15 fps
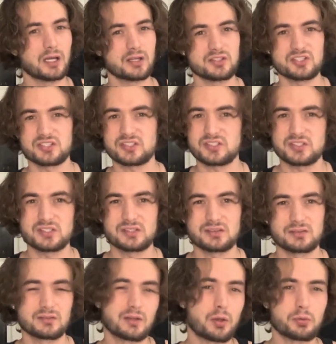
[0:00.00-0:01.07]
Just
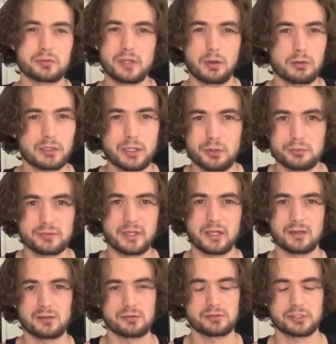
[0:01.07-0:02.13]
hotel to
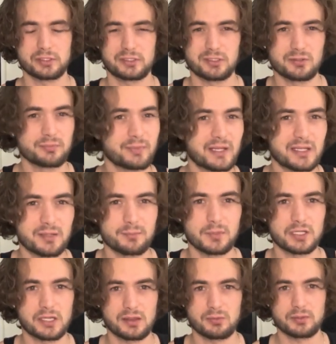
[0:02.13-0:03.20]
hotel, making
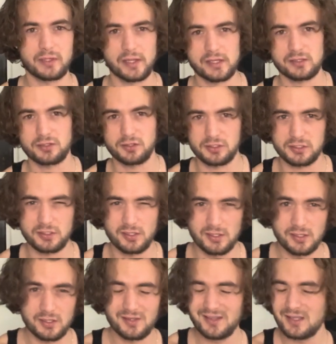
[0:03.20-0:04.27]
money the way I could.
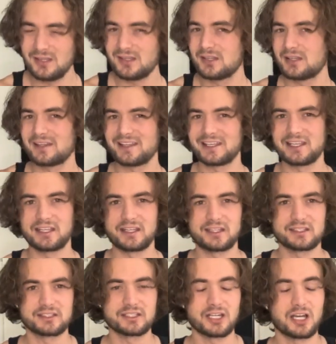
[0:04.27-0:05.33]

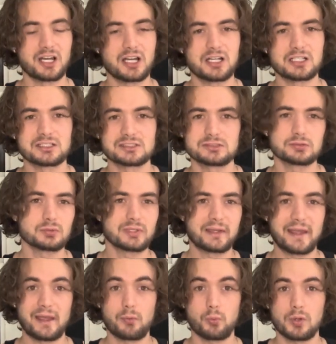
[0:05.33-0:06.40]
And
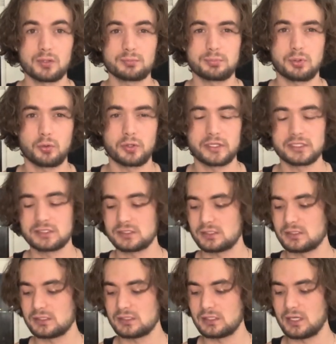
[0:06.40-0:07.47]
at one point,
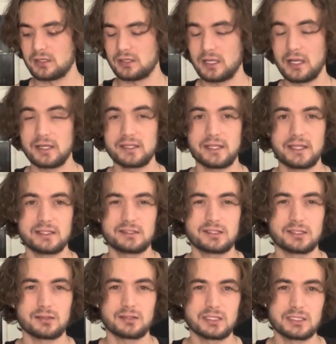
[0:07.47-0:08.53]
I had
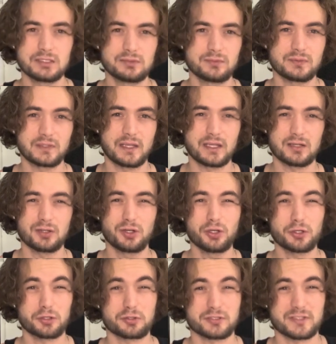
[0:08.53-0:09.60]
to live at a
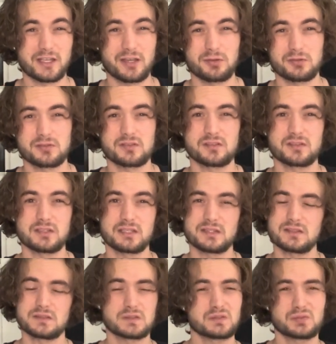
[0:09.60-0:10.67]
hooker's house. And
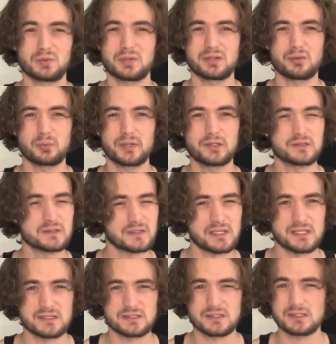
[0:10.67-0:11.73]
this was one of the weirdest
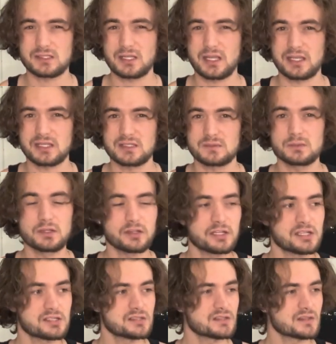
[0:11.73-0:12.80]
things I
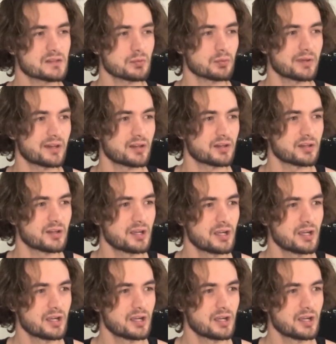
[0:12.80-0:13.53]
experienced, where